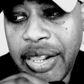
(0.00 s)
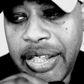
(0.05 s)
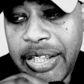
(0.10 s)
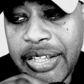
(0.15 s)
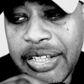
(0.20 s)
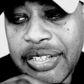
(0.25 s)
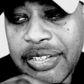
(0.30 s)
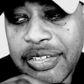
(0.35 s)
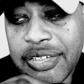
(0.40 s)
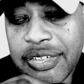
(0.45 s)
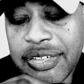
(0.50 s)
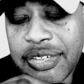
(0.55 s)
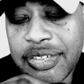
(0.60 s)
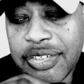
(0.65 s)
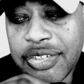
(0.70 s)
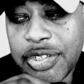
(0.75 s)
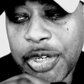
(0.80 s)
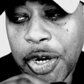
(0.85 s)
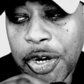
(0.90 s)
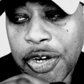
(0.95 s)
and
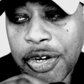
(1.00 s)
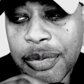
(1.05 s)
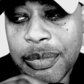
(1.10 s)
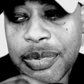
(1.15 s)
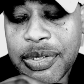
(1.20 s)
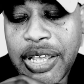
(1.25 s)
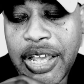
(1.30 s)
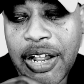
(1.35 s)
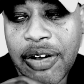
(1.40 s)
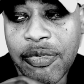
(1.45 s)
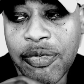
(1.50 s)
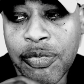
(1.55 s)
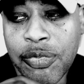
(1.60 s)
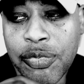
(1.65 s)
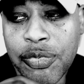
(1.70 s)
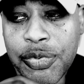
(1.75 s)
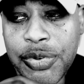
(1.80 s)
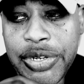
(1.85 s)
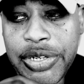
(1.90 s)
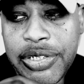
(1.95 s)
the terms got
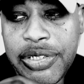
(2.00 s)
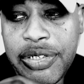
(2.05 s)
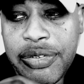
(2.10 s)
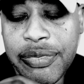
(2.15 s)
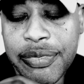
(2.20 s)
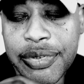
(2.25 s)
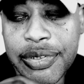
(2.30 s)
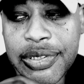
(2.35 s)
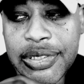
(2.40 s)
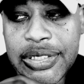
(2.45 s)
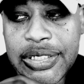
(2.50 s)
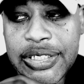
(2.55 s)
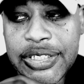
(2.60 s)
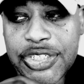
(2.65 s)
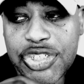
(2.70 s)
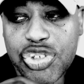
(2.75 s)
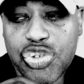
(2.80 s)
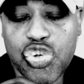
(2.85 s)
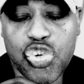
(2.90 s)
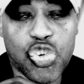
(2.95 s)
really really
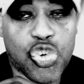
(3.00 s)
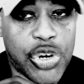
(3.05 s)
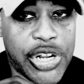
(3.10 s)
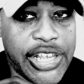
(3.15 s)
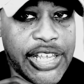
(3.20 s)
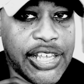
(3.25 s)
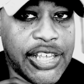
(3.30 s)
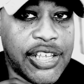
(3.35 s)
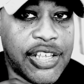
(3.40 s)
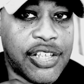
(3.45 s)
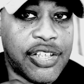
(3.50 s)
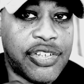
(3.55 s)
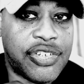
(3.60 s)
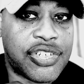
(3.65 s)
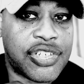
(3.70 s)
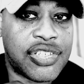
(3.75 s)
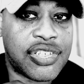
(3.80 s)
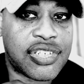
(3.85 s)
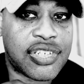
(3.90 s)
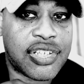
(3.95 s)

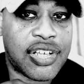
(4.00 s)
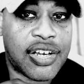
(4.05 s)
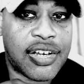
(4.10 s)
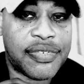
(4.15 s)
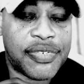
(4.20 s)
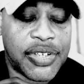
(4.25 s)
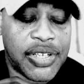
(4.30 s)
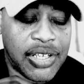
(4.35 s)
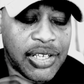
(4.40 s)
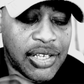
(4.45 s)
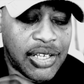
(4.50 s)
strange and stuff